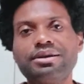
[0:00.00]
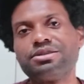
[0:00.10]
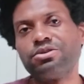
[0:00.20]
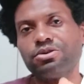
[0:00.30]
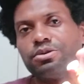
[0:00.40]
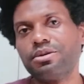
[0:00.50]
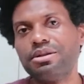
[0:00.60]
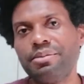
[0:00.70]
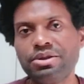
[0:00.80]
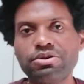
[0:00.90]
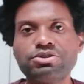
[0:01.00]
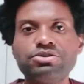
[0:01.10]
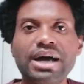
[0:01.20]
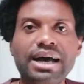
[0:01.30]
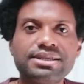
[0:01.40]
it. So let me know what
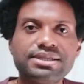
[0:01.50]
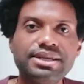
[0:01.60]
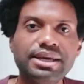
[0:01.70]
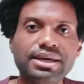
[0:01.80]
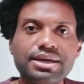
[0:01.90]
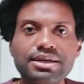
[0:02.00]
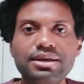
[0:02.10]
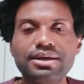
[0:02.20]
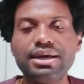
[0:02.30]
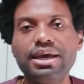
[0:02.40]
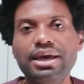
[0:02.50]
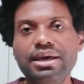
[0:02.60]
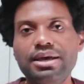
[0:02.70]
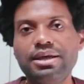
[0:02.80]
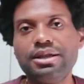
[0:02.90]
you guys think
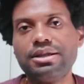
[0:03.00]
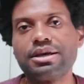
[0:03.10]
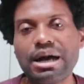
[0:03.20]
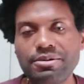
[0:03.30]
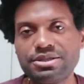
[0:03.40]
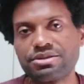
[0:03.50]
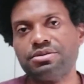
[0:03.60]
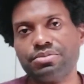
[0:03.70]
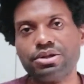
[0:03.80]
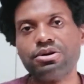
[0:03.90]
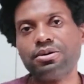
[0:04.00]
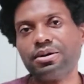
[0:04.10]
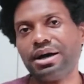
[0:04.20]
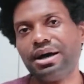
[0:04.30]
in the comment section below.